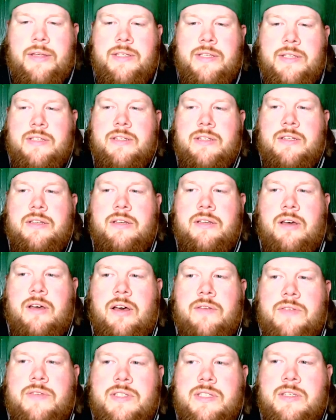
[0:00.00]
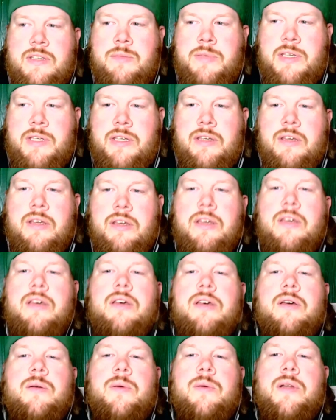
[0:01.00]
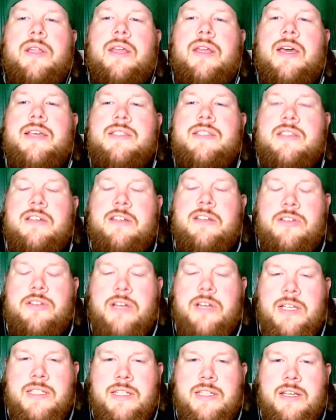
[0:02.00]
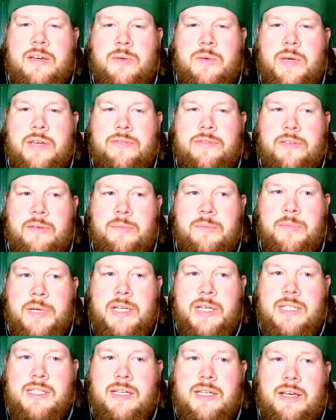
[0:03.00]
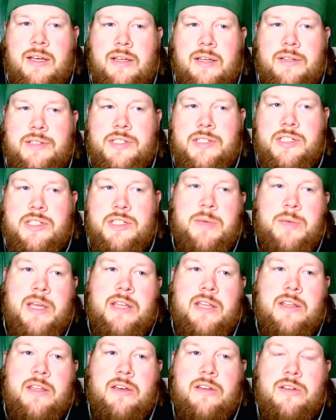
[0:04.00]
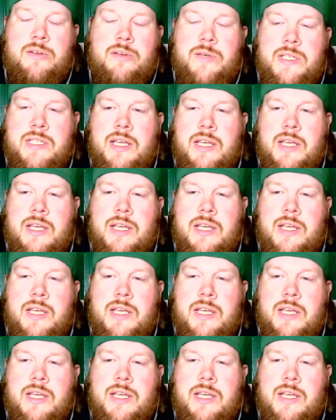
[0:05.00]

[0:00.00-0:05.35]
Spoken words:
He's going to obviously be one of the guys they're going to try to stay away from, but just depending on who